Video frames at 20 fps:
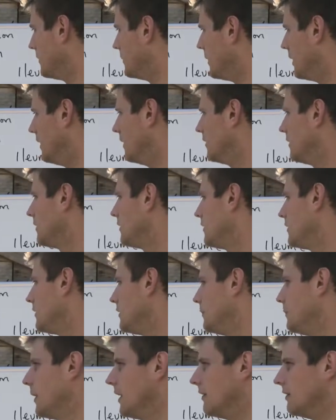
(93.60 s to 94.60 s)
but you
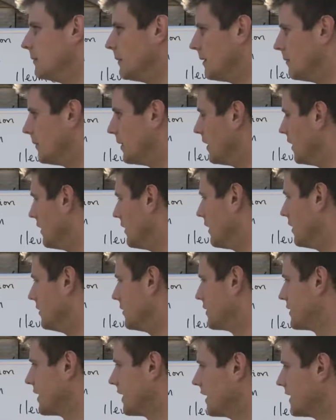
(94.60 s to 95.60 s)
might remember that those
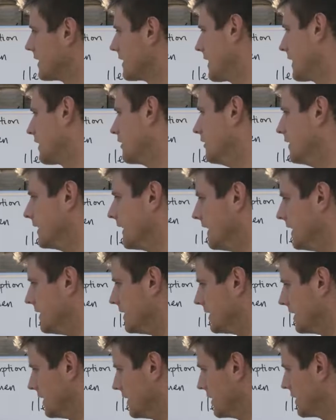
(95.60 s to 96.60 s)

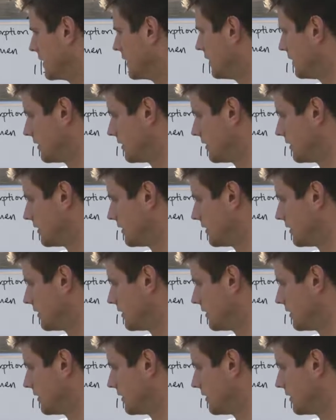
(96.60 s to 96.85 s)
disaccharidases,